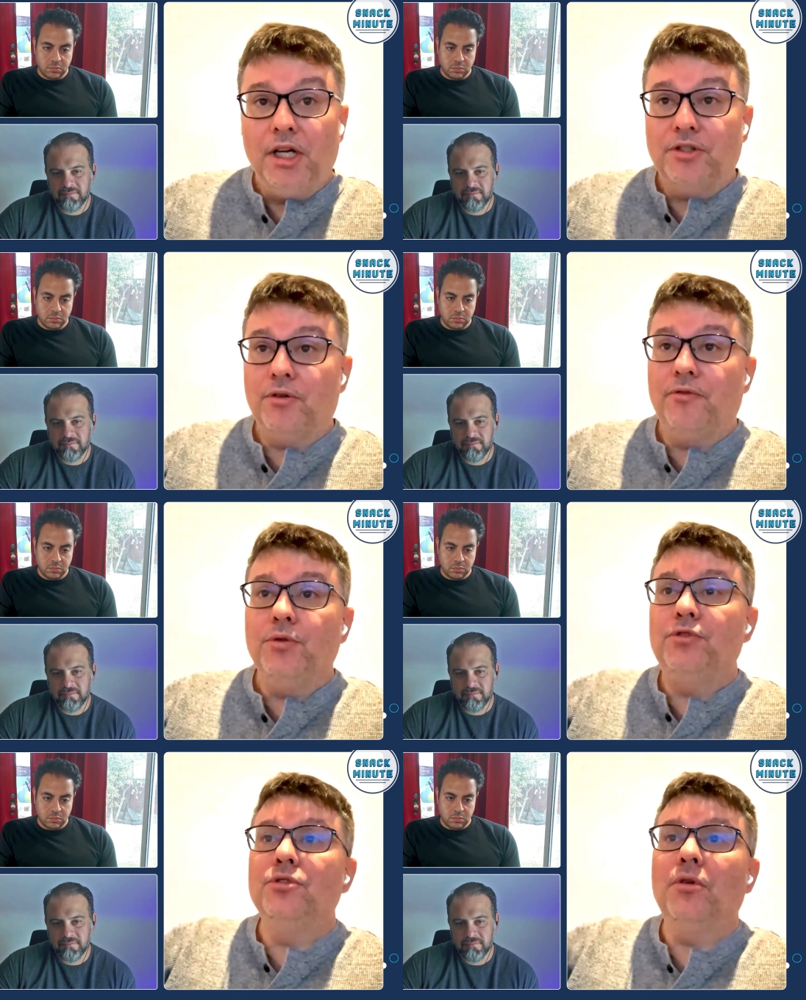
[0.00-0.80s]
Speaker 1: So if
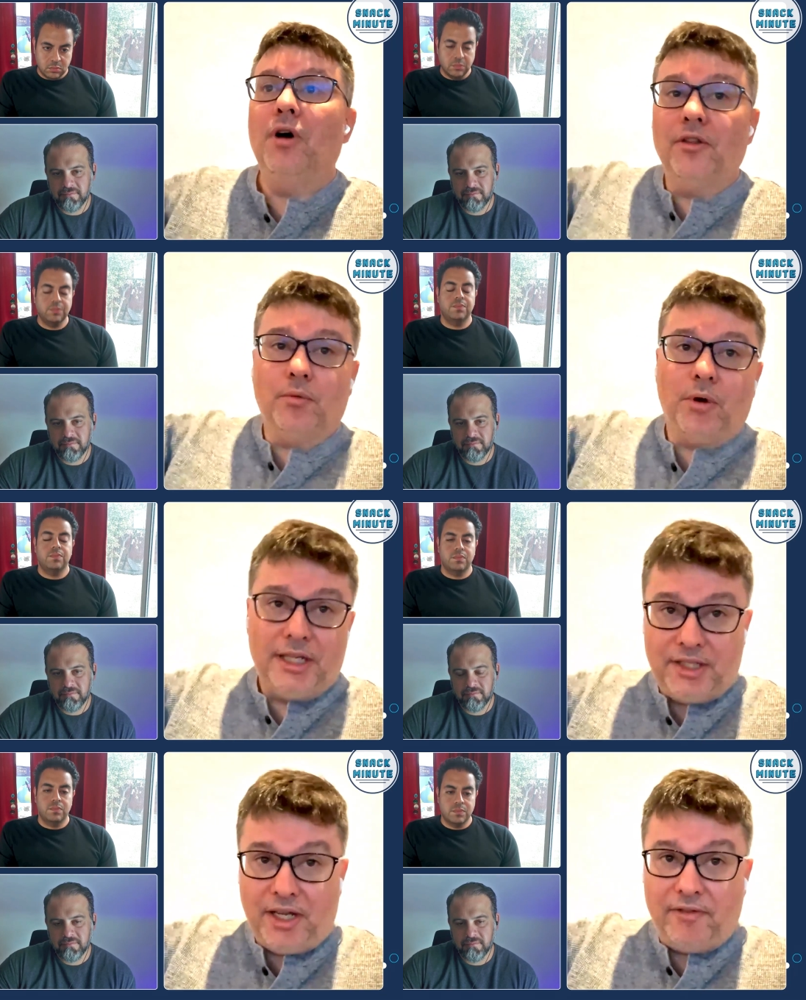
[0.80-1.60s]
you do
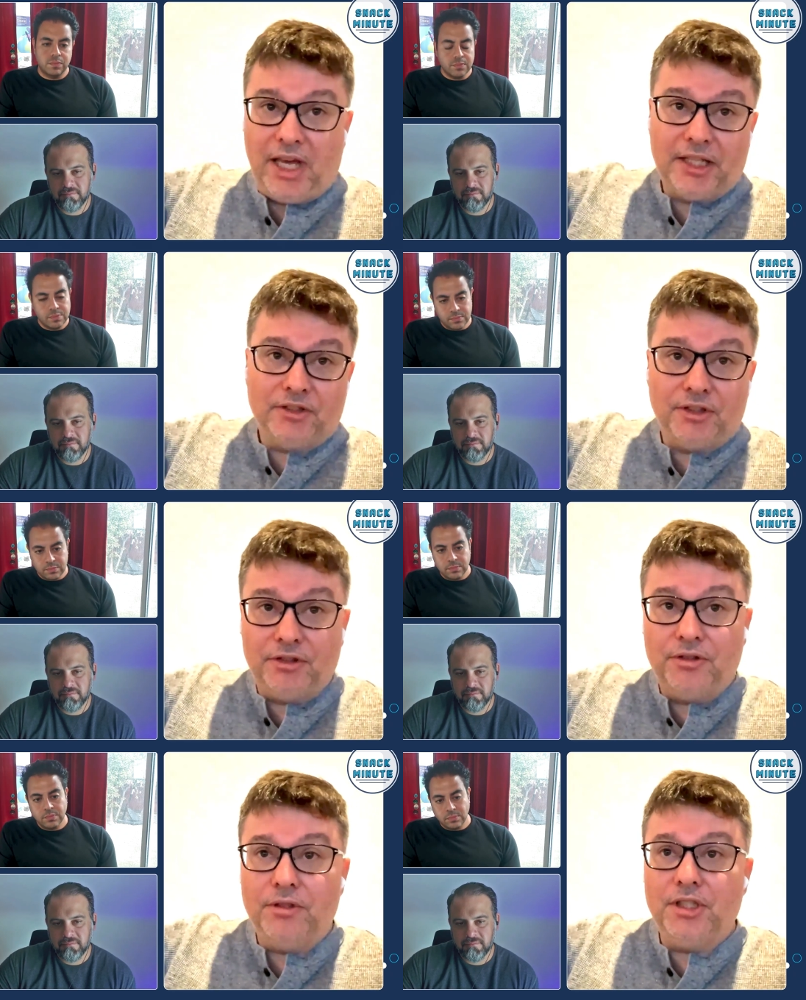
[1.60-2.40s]
otherwise have
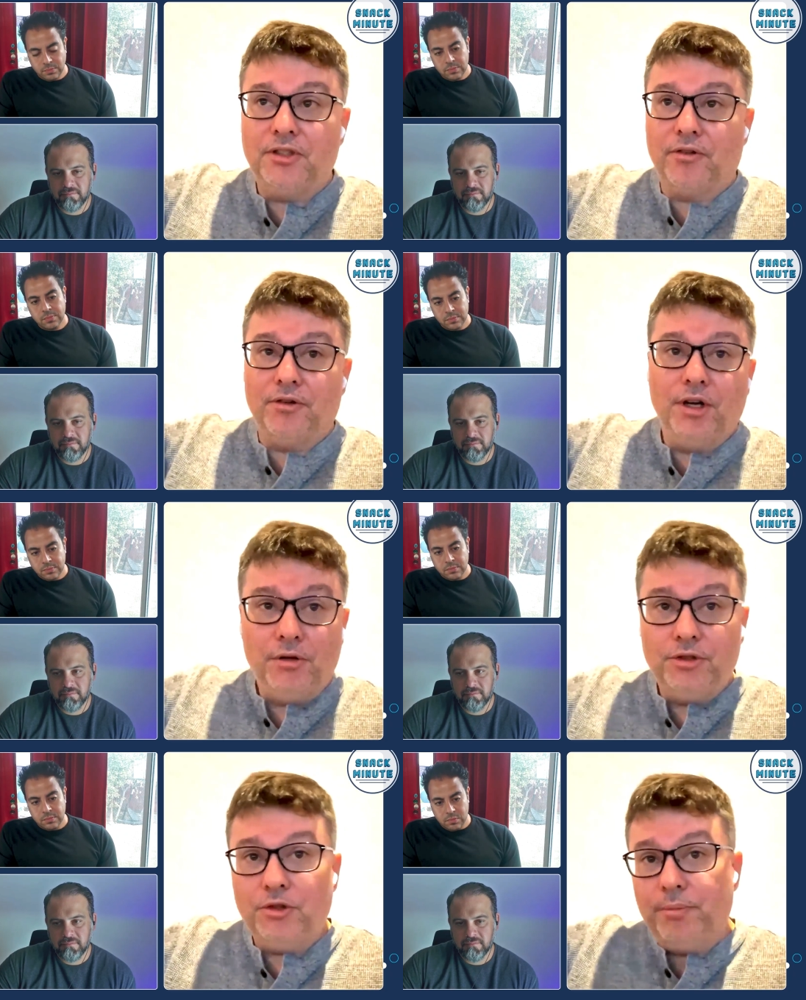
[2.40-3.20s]
access to these other
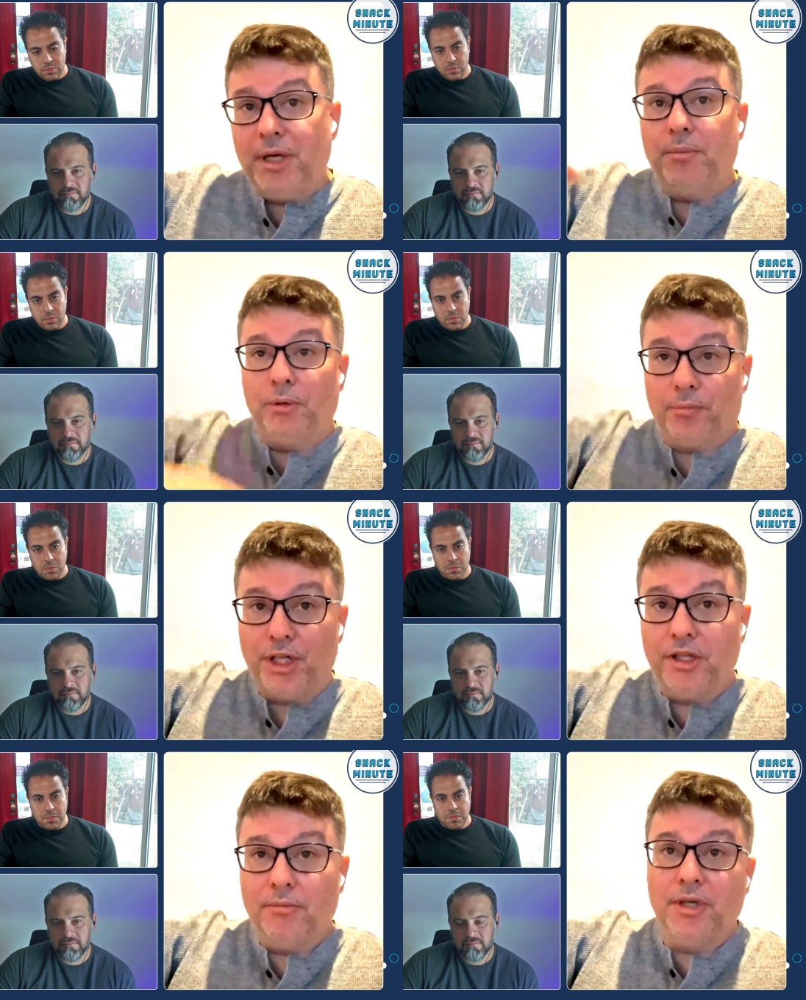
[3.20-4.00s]
nodes, you'll be able to
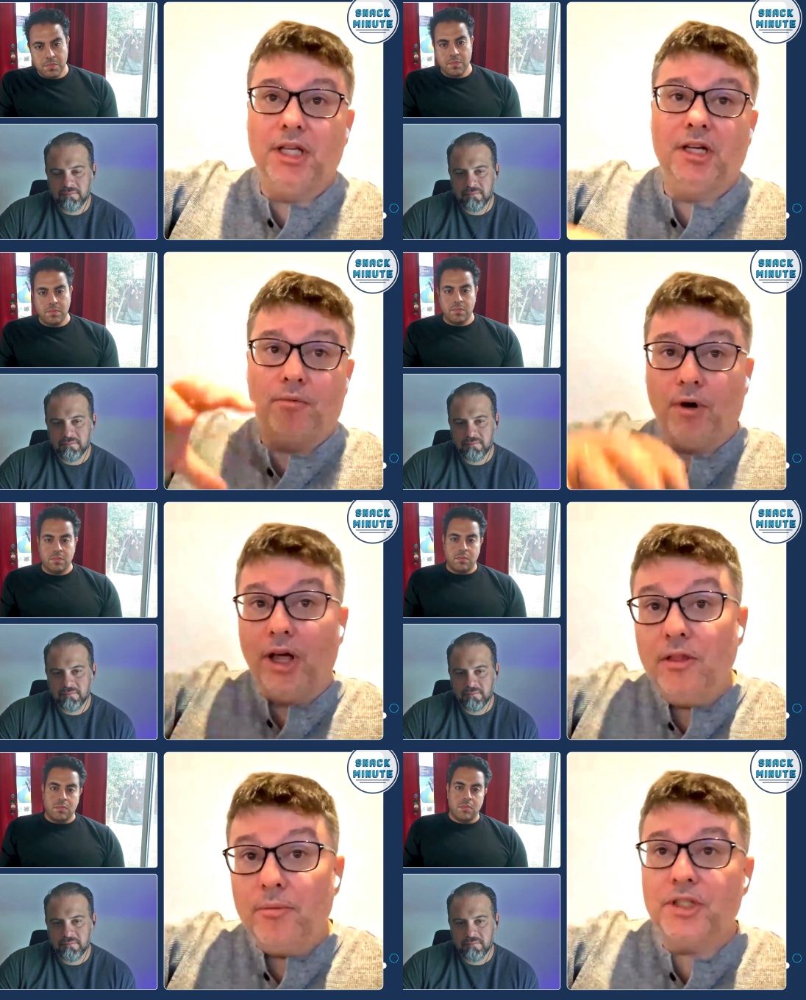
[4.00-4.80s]
bring them in and
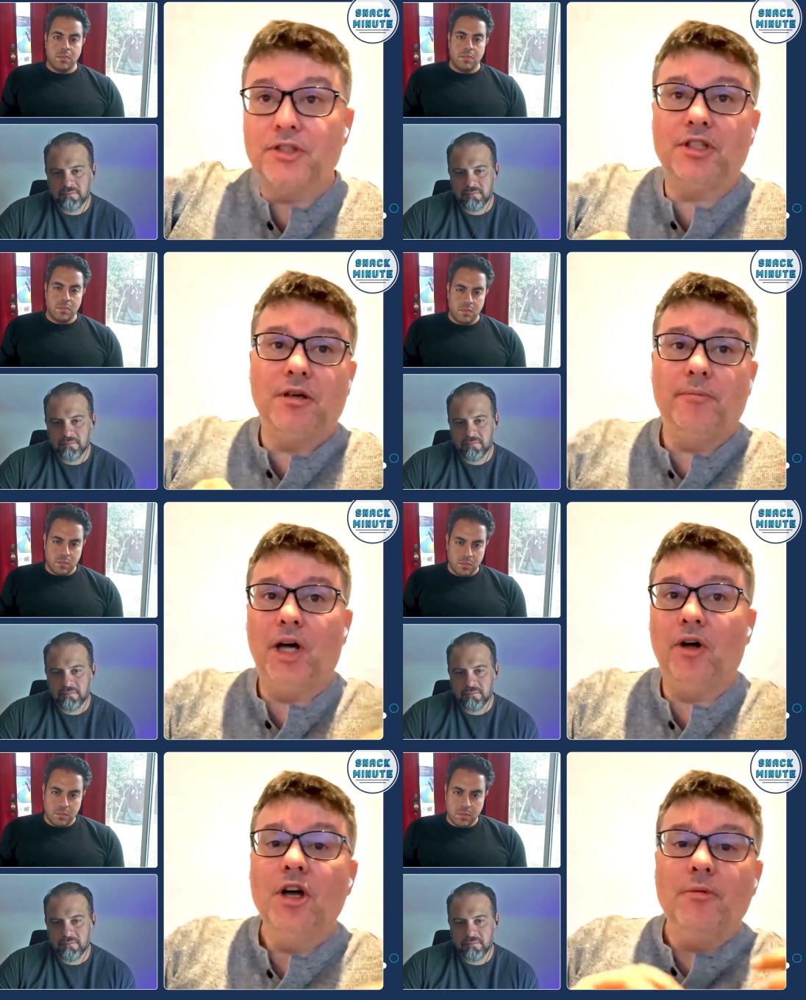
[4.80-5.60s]
run them in C M
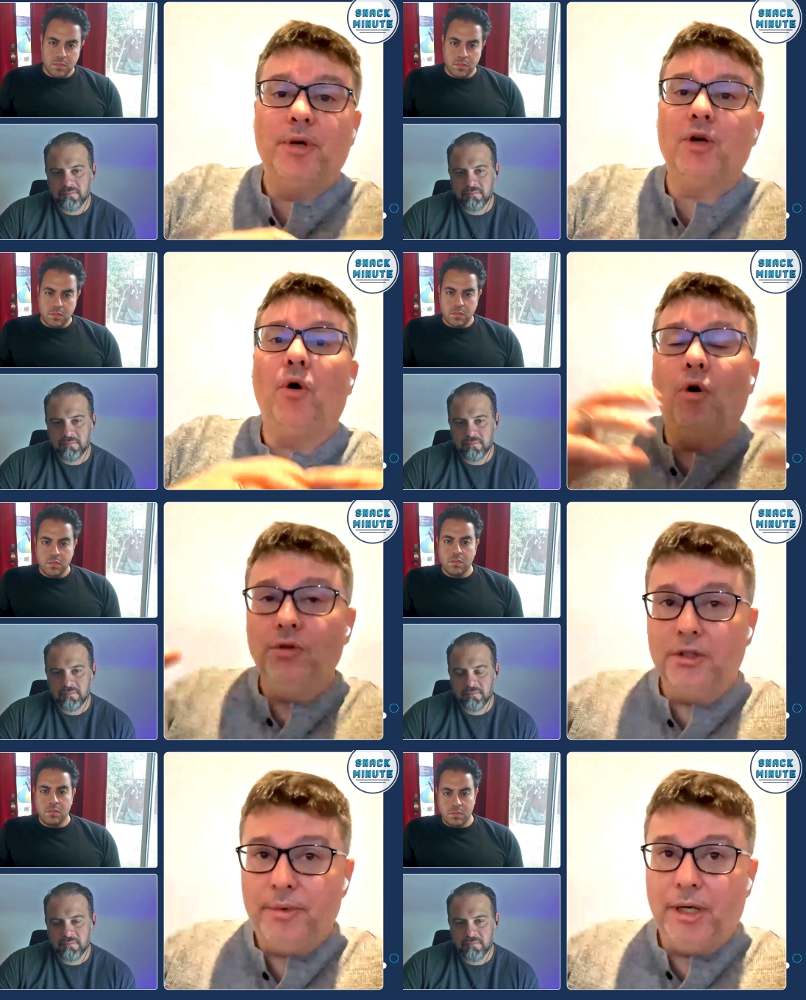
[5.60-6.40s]
L, but you'll
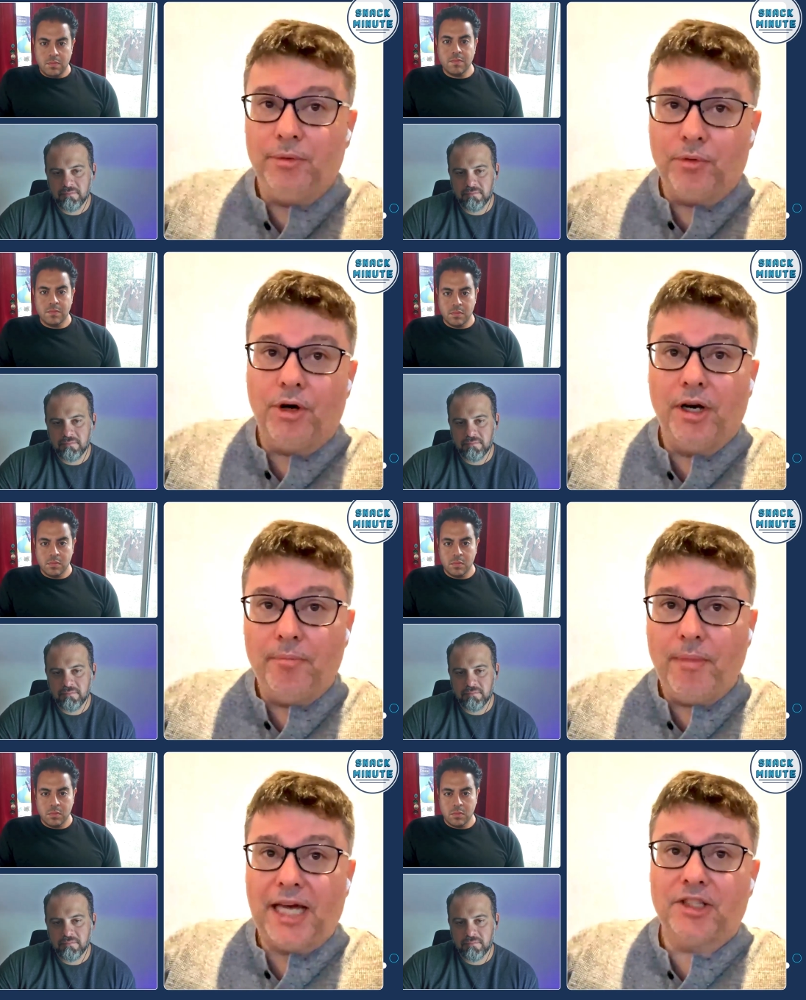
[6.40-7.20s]
only be able to run
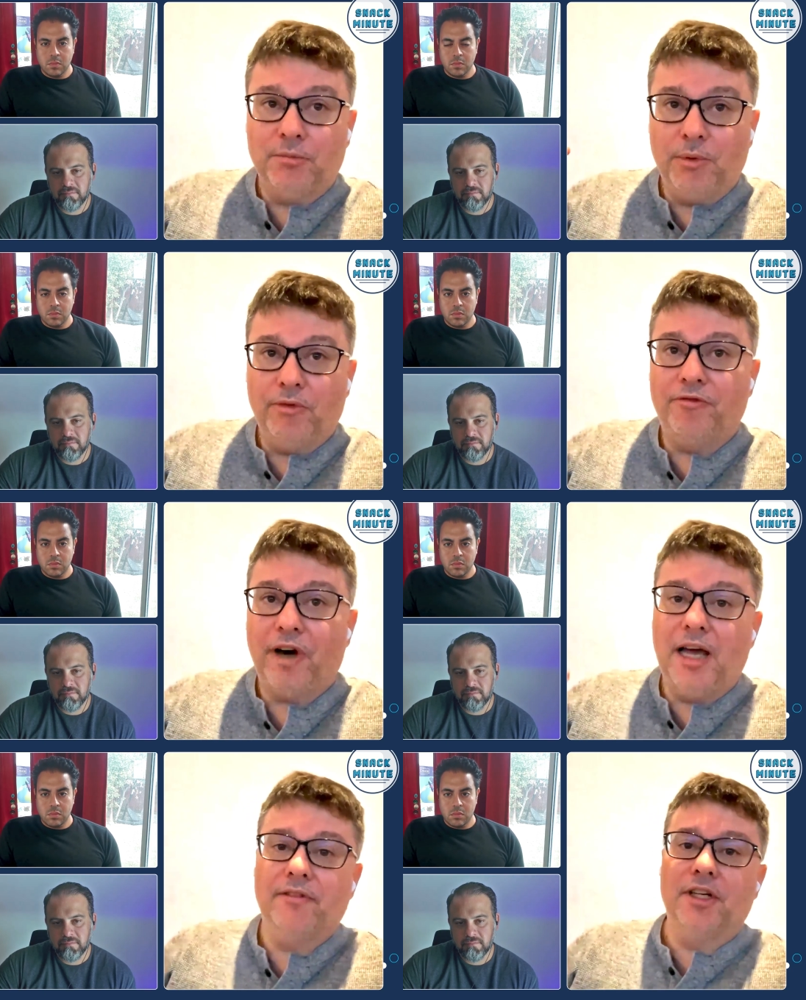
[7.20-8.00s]
a maximum of
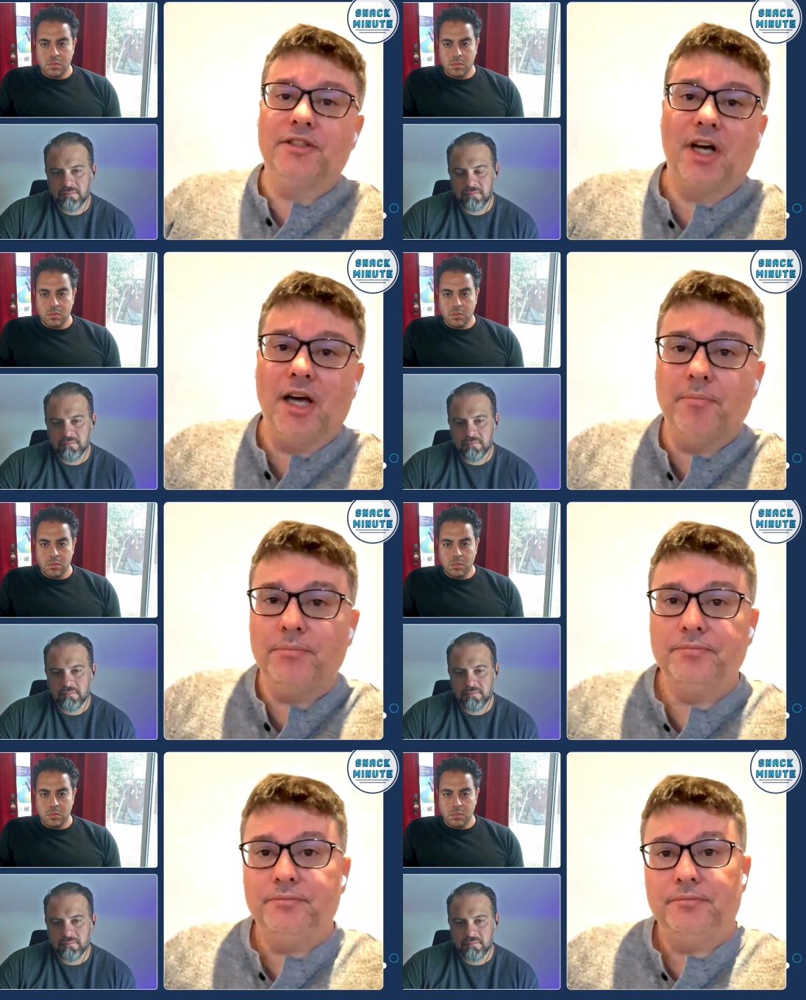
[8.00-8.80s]
five at a time.